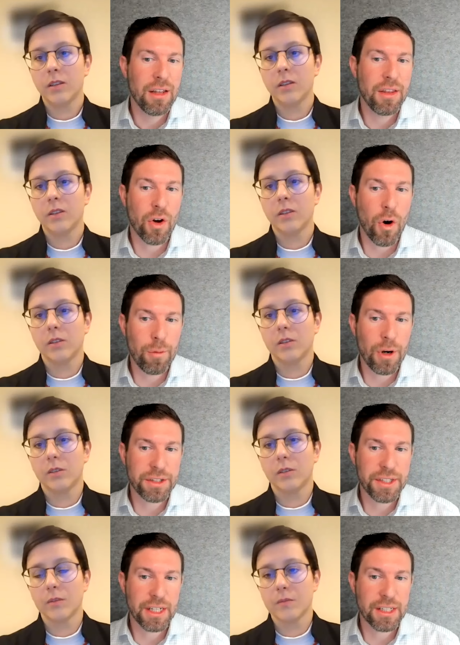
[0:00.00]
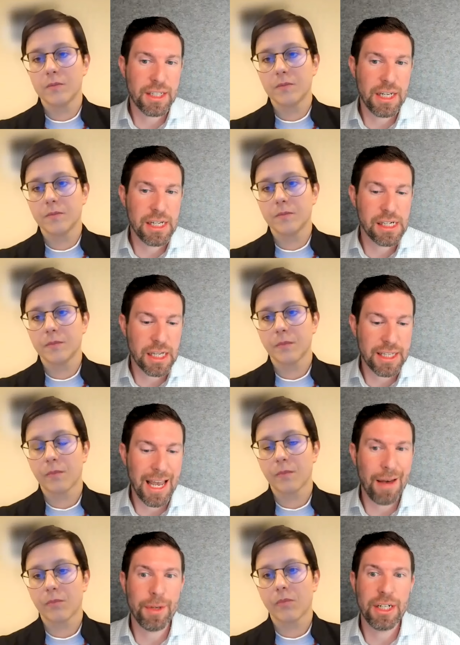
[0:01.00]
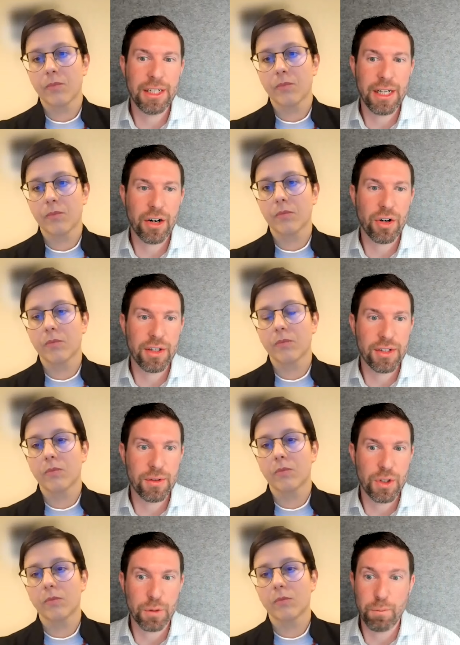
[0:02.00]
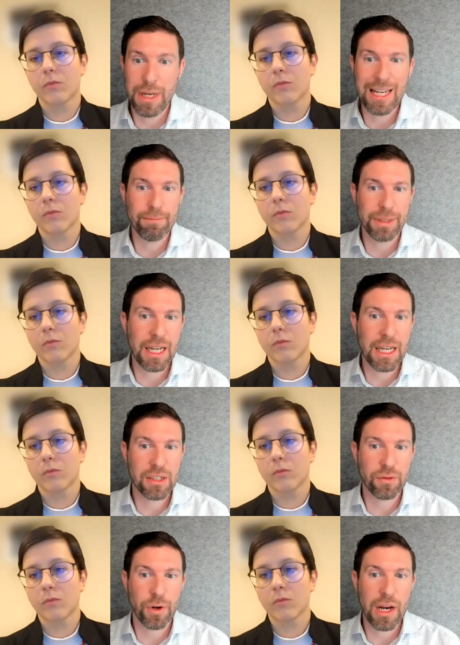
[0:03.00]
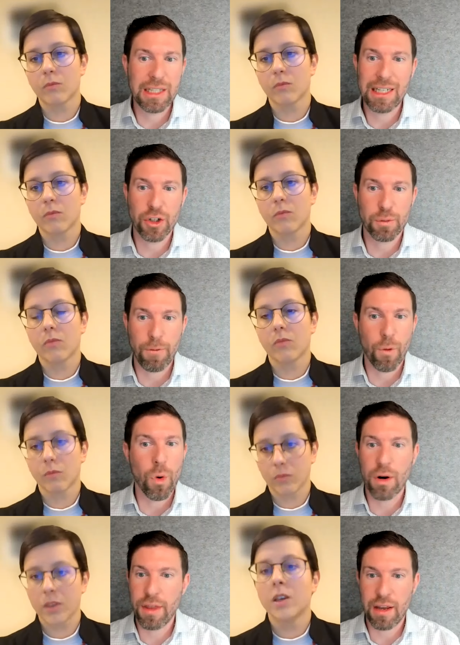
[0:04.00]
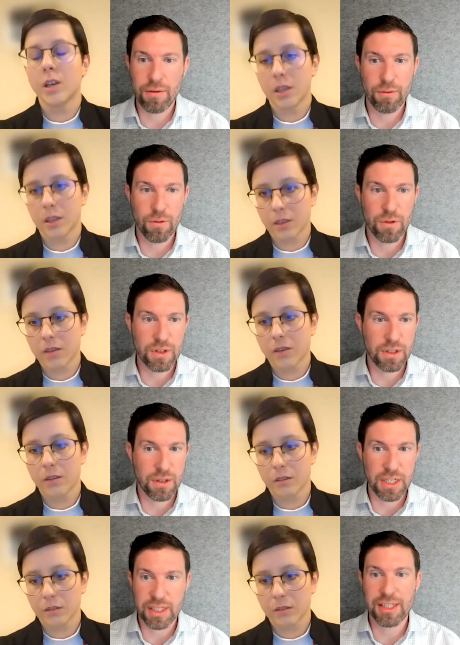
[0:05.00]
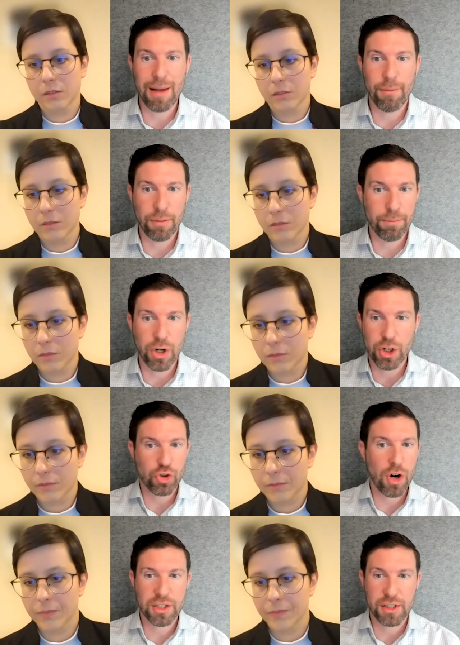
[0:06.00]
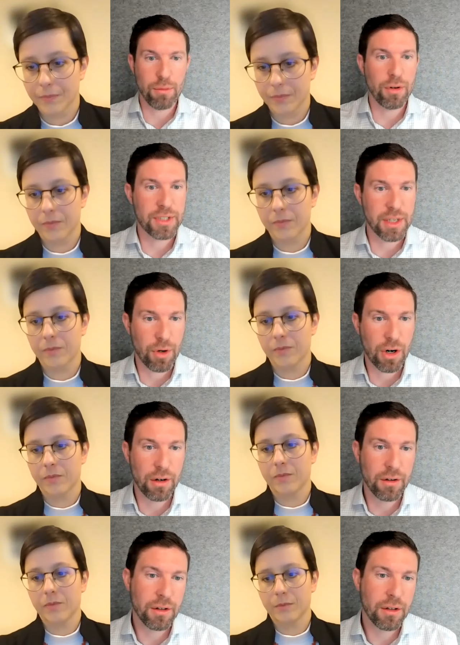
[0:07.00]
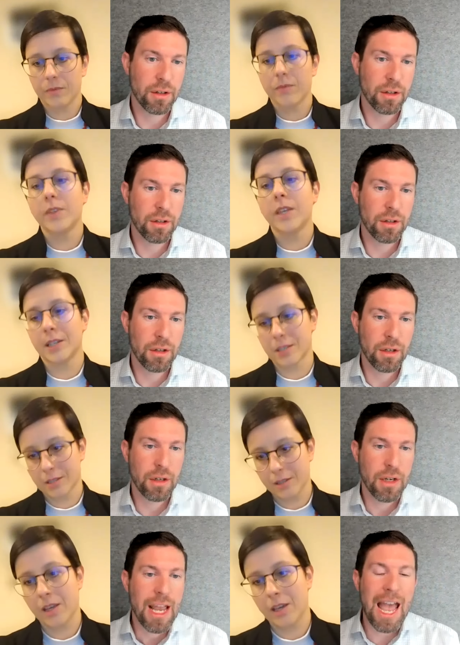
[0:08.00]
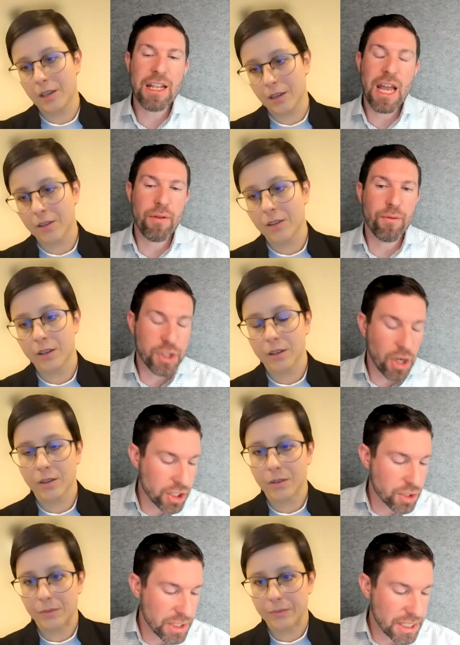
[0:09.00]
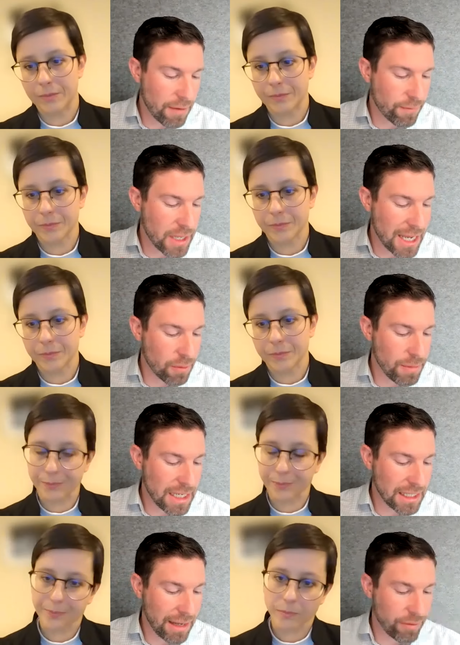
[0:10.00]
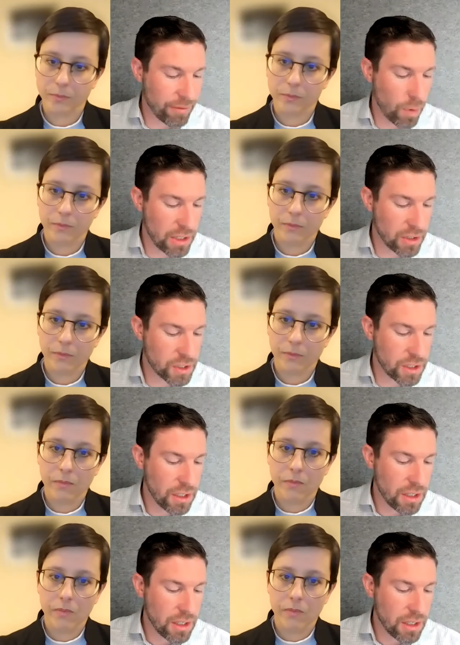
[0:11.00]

Speaker 1: the cobalt 60 contaminated areas just be in place for 80 years before they disassemble and put on trucks and move it somewhere. Yes. Yeah. And for, sorry, just once again, for the intermediate level waste